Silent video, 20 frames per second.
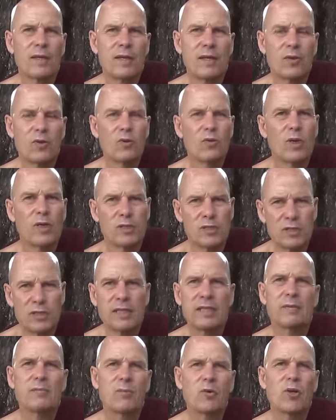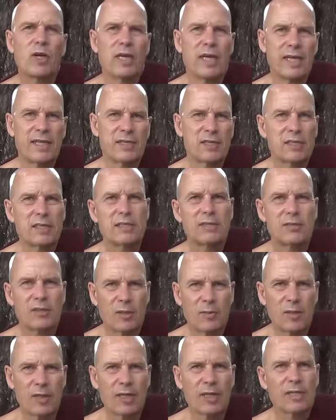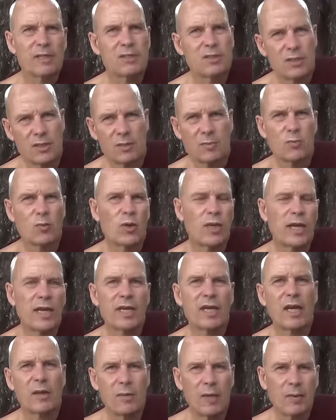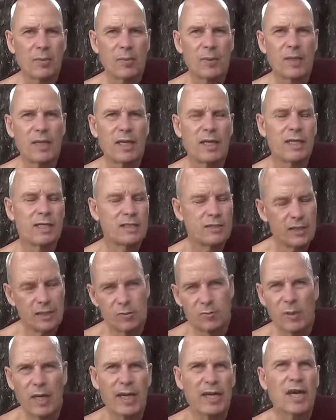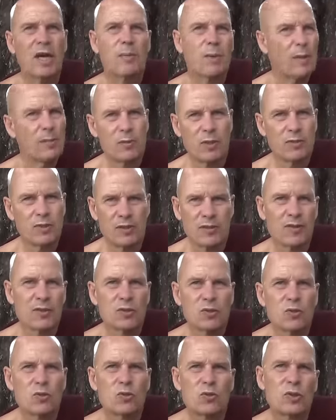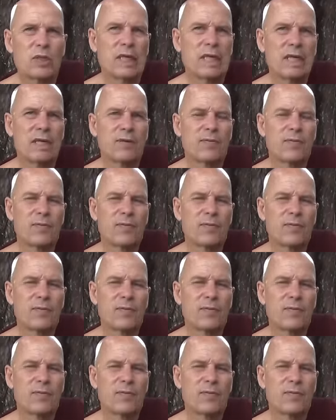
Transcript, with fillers: who was in Moggallāna's stomach. And he said, "Moggallāna, come up." And he says, "Mara, come up. You have nothing to do there."